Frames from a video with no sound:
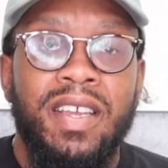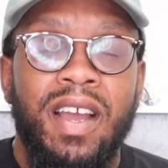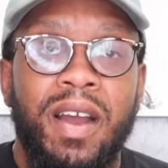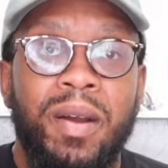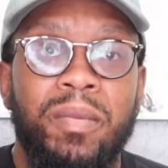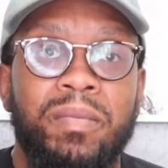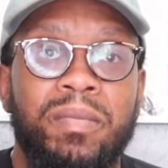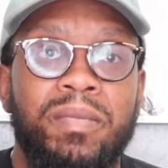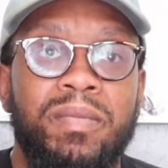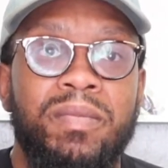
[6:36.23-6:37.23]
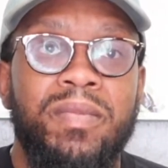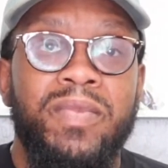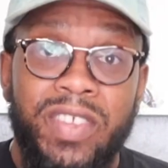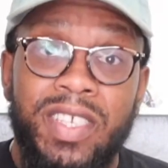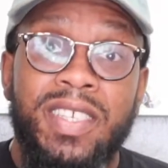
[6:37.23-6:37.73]

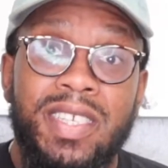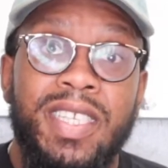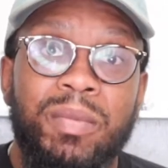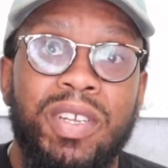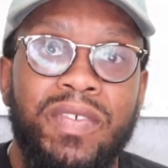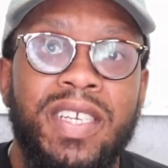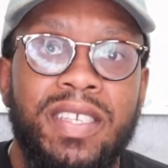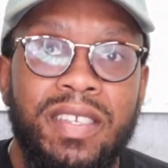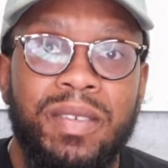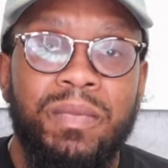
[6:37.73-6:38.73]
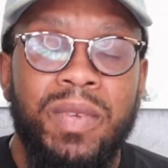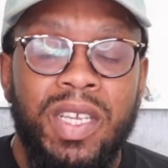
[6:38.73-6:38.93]
the systemic racism.